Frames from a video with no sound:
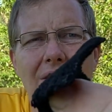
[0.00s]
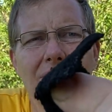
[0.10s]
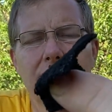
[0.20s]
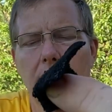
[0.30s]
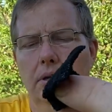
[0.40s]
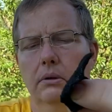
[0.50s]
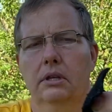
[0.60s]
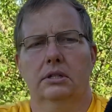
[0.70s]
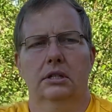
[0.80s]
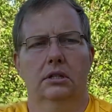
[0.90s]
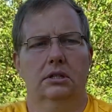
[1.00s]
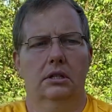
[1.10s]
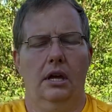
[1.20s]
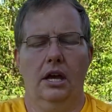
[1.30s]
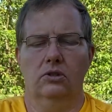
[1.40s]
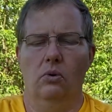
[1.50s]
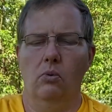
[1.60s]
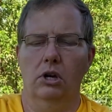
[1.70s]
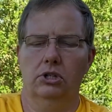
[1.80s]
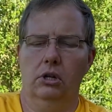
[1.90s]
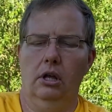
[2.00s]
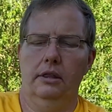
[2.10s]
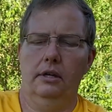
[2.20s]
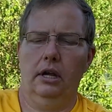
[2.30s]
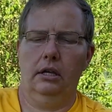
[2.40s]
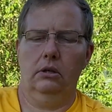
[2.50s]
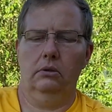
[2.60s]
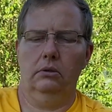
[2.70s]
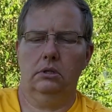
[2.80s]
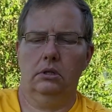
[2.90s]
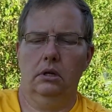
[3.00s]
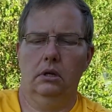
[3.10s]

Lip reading: So this is the actual washcloth that I used.